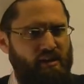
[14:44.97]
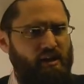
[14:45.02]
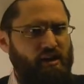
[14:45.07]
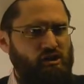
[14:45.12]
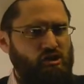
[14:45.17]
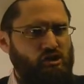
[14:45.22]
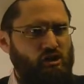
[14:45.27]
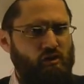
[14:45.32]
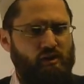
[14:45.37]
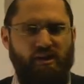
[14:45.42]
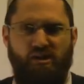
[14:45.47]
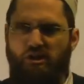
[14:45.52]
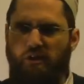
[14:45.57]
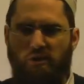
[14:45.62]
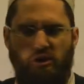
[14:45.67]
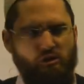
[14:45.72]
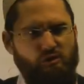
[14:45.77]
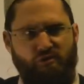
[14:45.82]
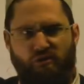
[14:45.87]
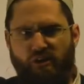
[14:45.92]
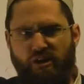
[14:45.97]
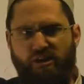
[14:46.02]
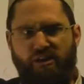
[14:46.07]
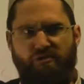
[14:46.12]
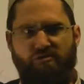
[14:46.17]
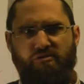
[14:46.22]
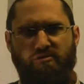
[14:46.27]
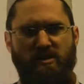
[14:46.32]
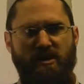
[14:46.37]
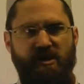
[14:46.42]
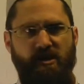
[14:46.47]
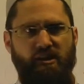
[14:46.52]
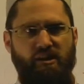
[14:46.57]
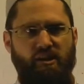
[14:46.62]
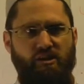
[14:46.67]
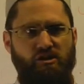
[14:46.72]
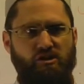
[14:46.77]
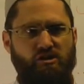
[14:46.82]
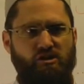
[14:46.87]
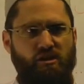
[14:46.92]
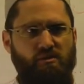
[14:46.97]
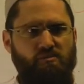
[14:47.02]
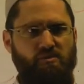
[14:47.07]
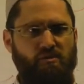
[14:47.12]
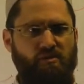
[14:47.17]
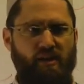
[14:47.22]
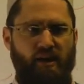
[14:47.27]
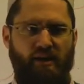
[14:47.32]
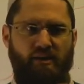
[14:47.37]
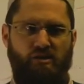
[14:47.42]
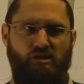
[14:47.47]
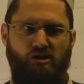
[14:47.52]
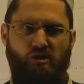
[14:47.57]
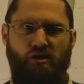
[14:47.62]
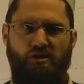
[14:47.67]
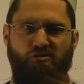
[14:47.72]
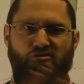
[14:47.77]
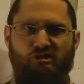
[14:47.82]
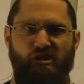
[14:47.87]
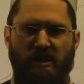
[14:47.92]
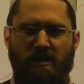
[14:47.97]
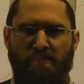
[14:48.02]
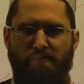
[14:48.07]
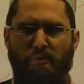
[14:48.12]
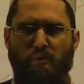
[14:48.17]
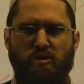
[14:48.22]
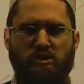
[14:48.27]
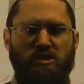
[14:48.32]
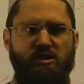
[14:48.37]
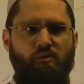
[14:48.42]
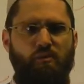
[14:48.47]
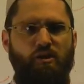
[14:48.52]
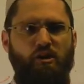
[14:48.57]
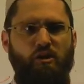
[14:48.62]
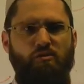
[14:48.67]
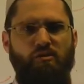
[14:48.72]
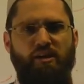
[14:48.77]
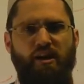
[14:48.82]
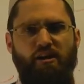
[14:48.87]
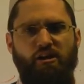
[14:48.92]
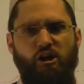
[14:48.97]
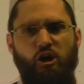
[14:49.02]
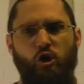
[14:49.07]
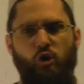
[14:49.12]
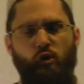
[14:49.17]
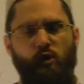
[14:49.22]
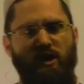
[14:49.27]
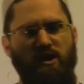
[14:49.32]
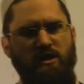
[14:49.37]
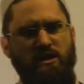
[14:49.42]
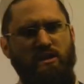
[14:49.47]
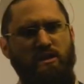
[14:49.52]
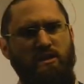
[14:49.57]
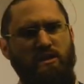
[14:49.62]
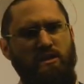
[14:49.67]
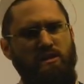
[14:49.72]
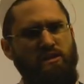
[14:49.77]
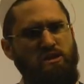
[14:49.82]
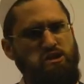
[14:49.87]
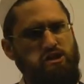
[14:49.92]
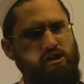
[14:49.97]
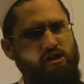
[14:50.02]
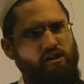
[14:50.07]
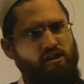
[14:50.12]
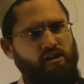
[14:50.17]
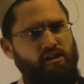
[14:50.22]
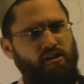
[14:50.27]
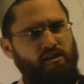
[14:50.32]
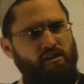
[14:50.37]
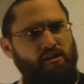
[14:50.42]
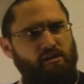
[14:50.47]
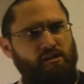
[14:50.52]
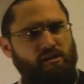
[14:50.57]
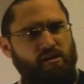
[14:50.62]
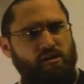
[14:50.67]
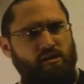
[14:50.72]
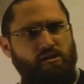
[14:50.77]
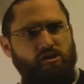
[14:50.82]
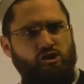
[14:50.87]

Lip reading: So it's used very differently in terms of that. So it's really important that we don't get caught in the